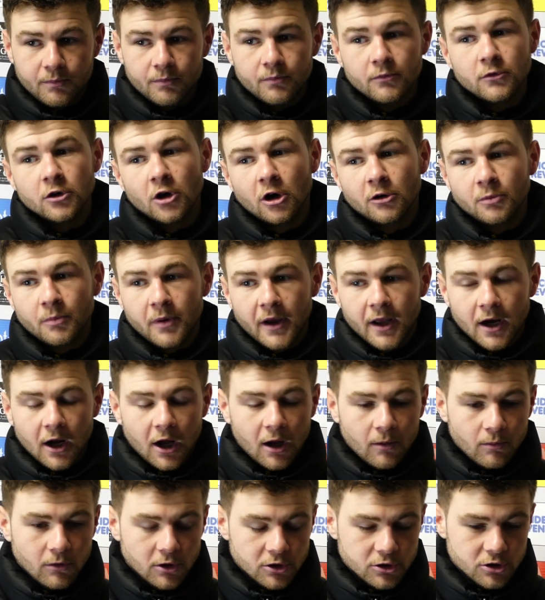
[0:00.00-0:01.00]
Young Ben
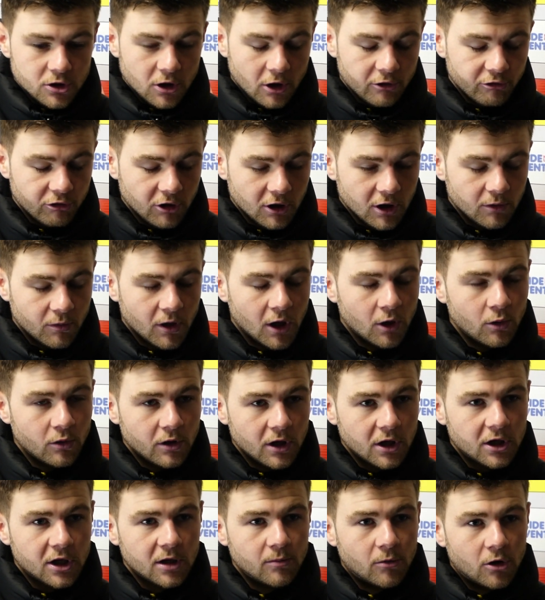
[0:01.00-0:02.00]
Armour's done really well when
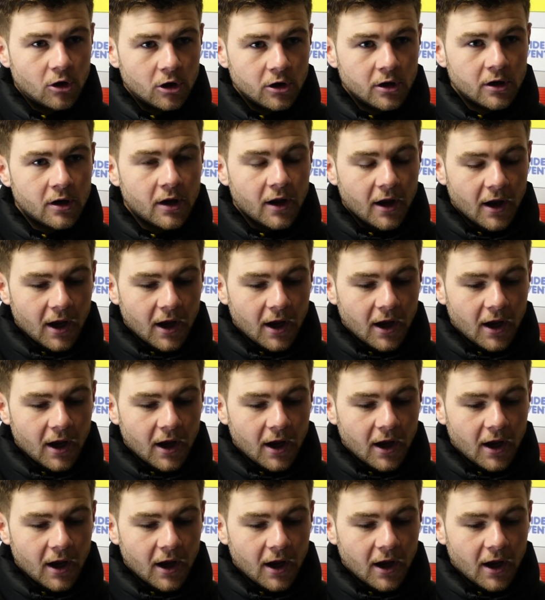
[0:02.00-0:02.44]
he came on.